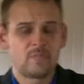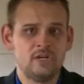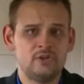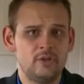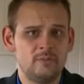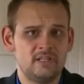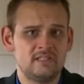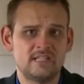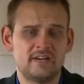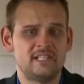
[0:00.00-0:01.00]
Job
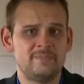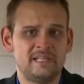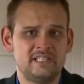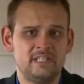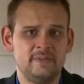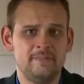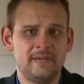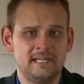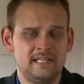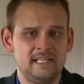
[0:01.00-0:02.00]
losses are expected to be
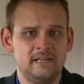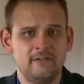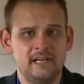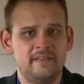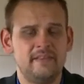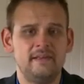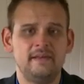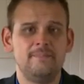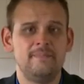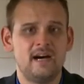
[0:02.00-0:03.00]
mainly around
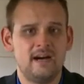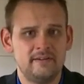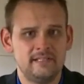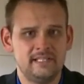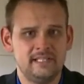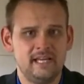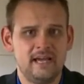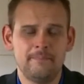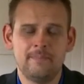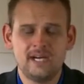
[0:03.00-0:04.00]
the R&D
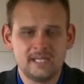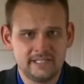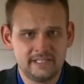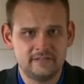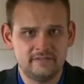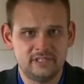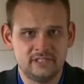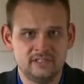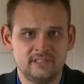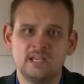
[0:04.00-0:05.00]
and marketing
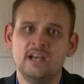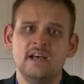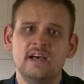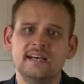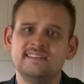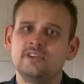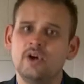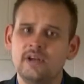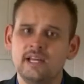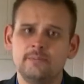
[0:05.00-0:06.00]
divisions as
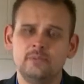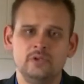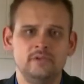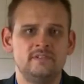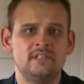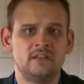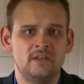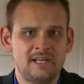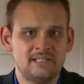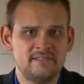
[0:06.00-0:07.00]
Kodak moves to
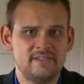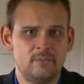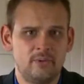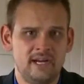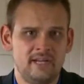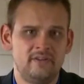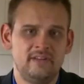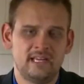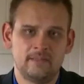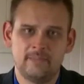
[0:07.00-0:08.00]
license their brand to
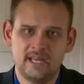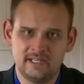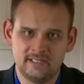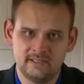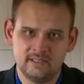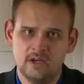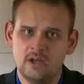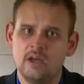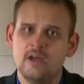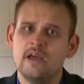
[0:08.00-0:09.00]
their competitors
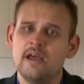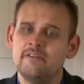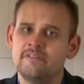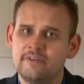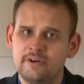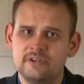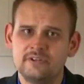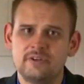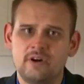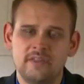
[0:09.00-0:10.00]
and
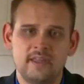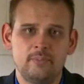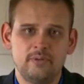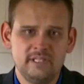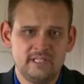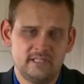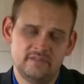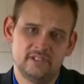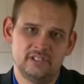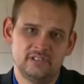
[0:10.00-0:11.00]
focus on their printing
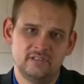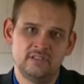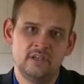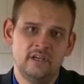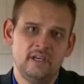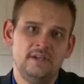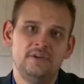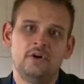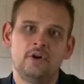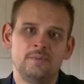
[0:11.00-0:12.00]
divisions in
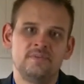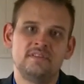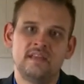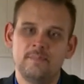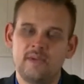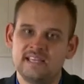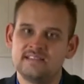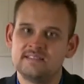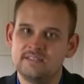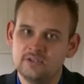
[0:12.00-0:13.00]
hopes that they may
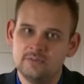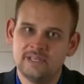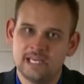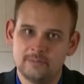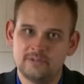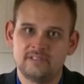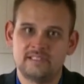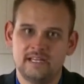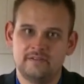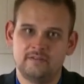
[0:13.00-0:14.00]
still be able to
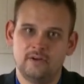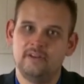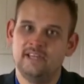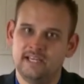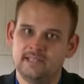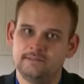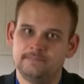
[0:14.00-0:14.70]
stay afloat yet.